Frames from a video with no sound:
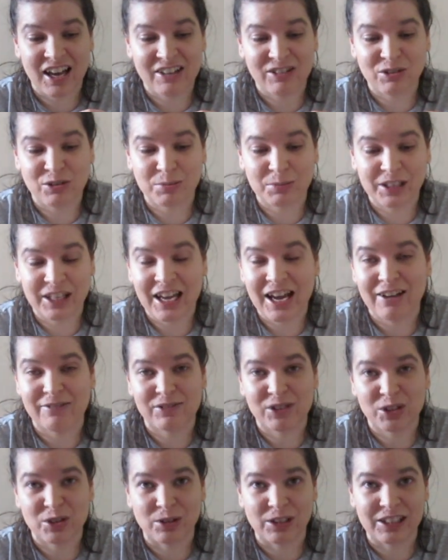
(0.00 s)
normally have
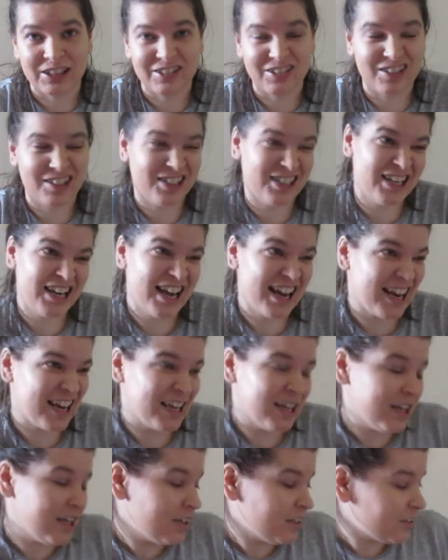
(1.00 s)
2 liters a day,
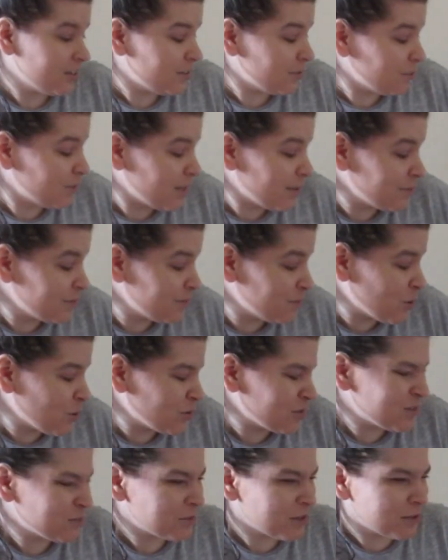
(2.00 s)
sometimes
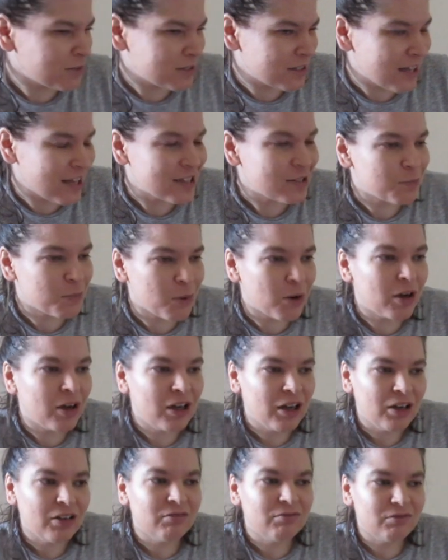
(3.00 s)
more, sometimes less, but
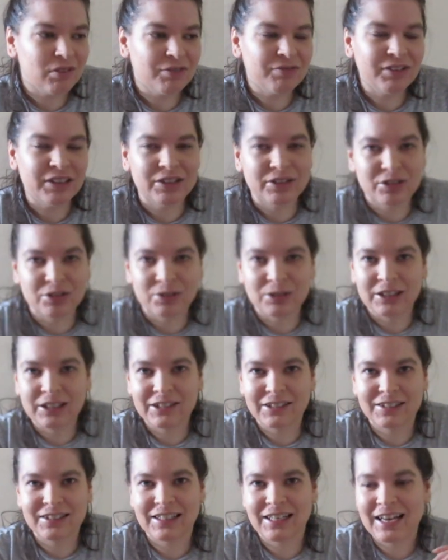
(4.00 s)
roughly 2
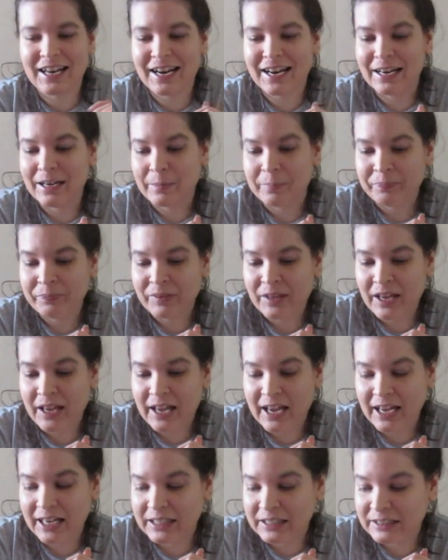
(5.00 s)
liters a day,
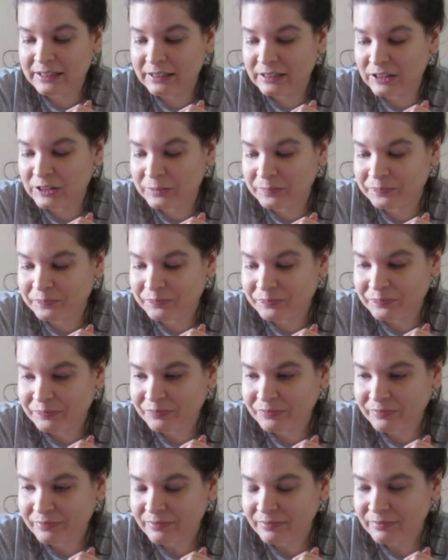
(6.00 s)
and
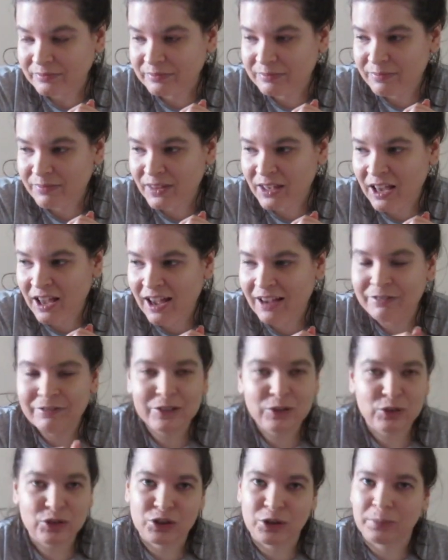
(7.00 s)
I
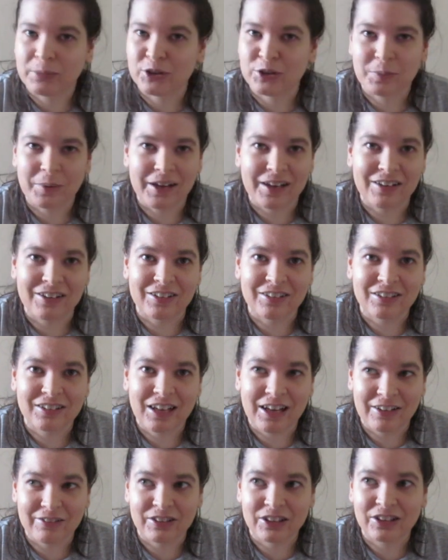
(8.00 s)
feel so much better
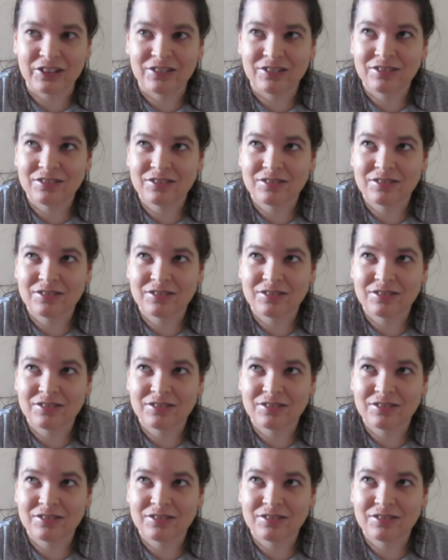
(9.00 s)
having